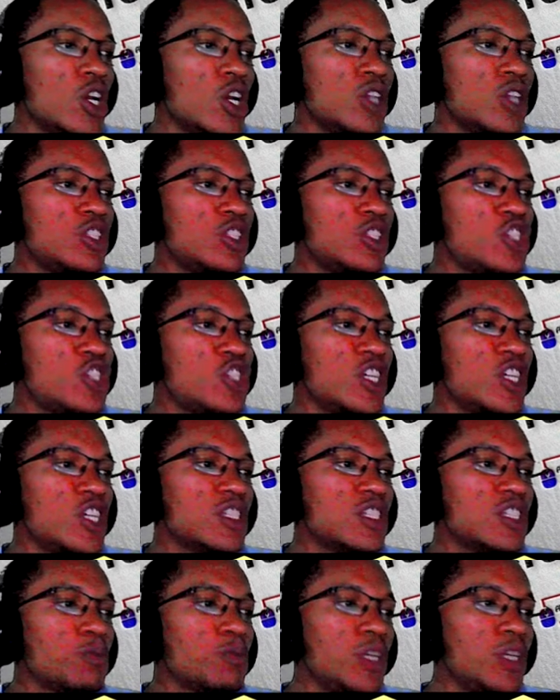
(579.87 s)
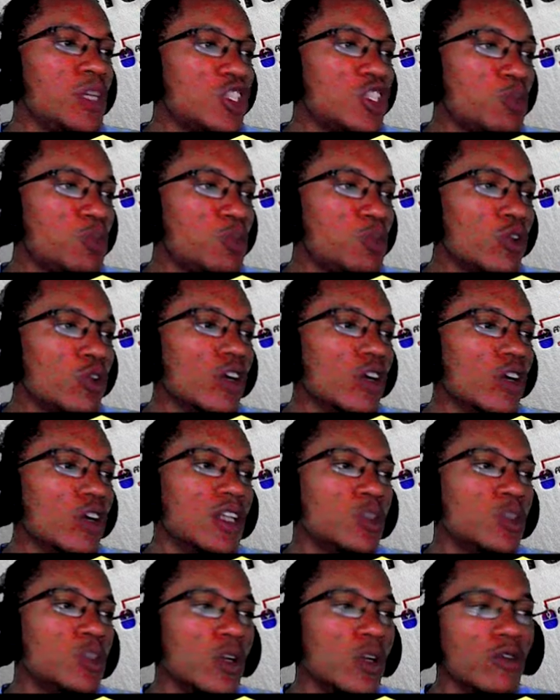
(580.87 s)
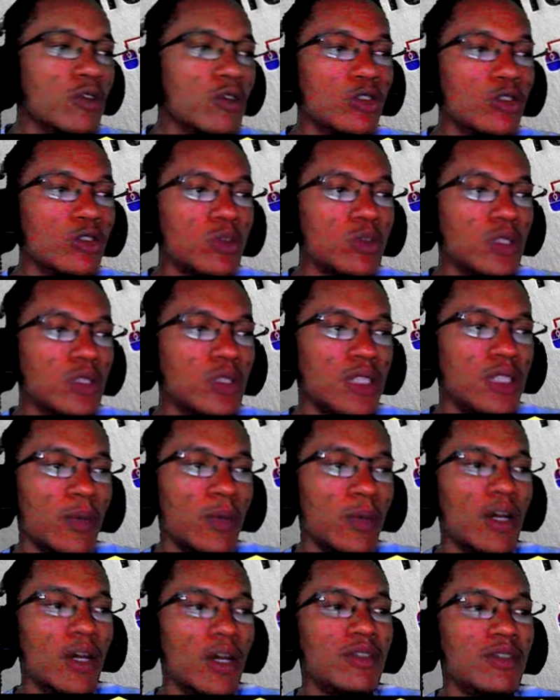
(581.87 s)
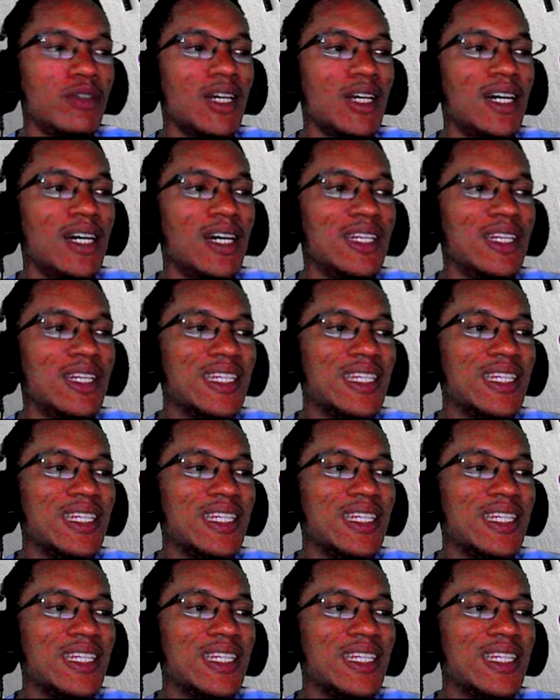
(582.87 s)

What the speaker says: to change beach plural is one of those words that we have to add